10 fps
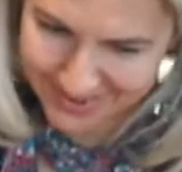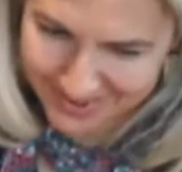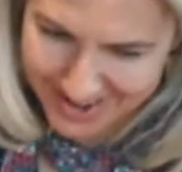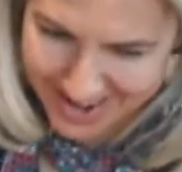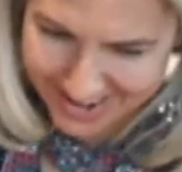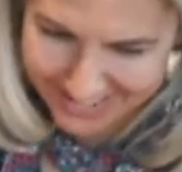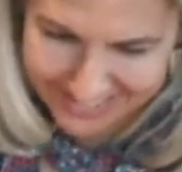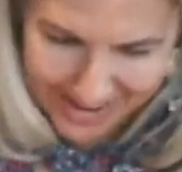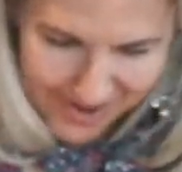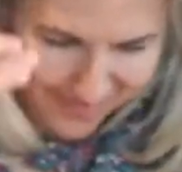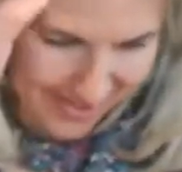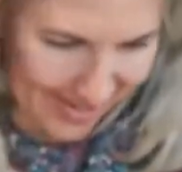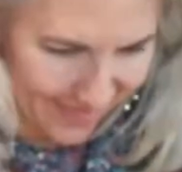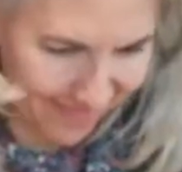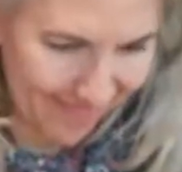Craig Taubman.
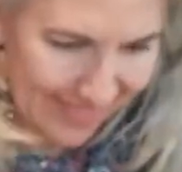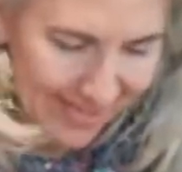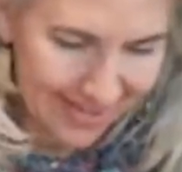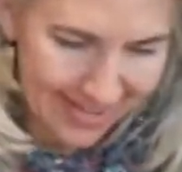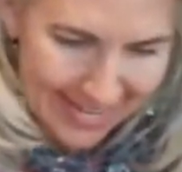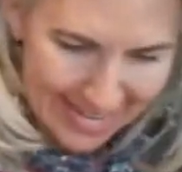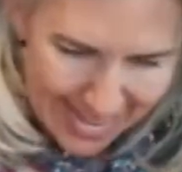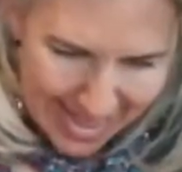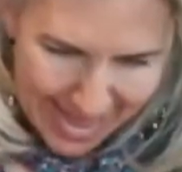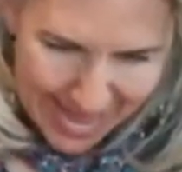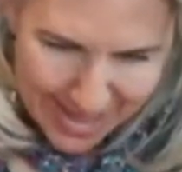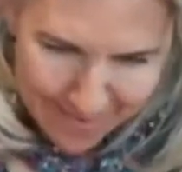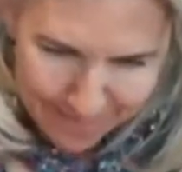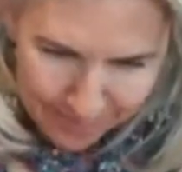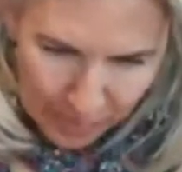
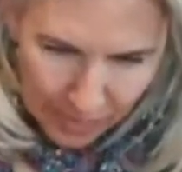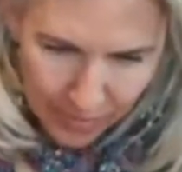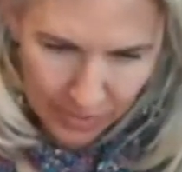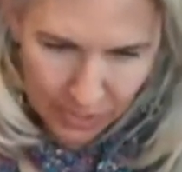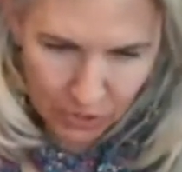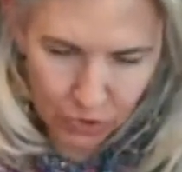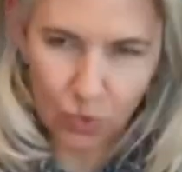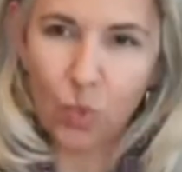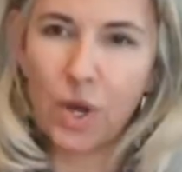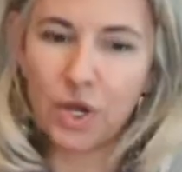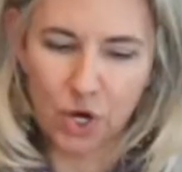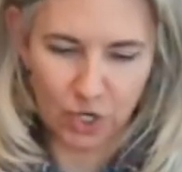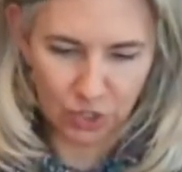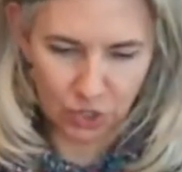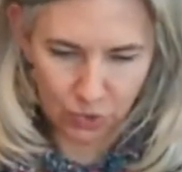I'm going to do one or
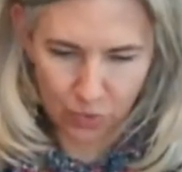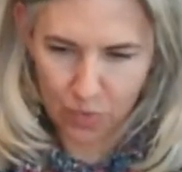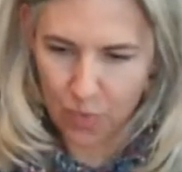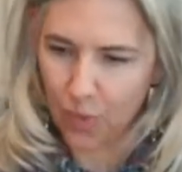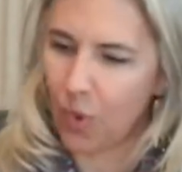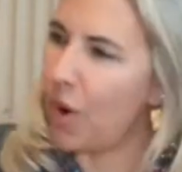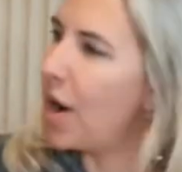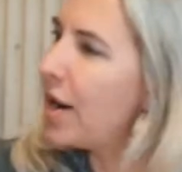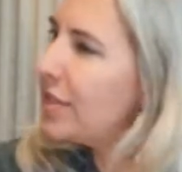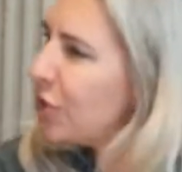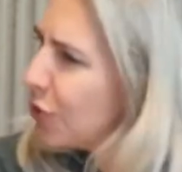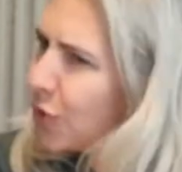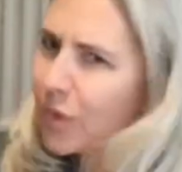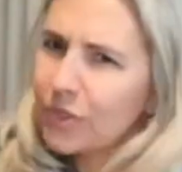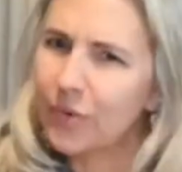two more. Let's turn the
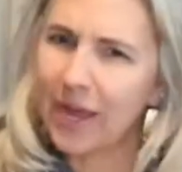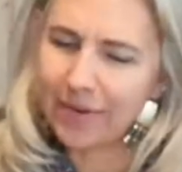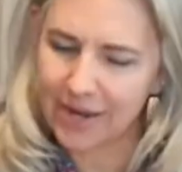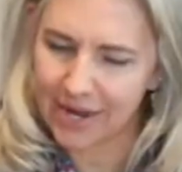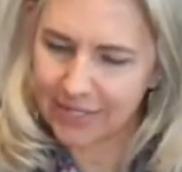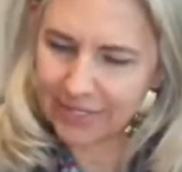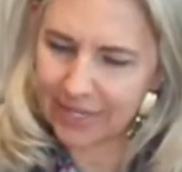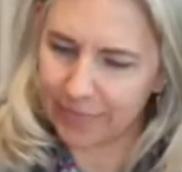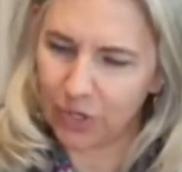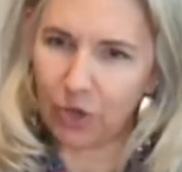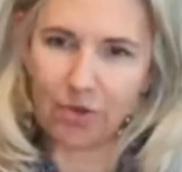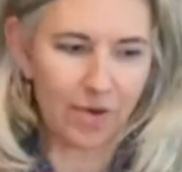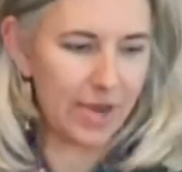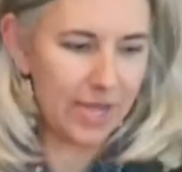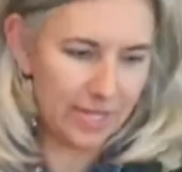world around next. I'm
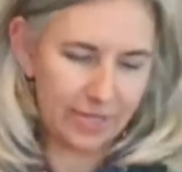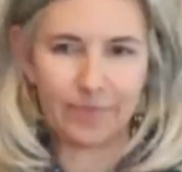curious.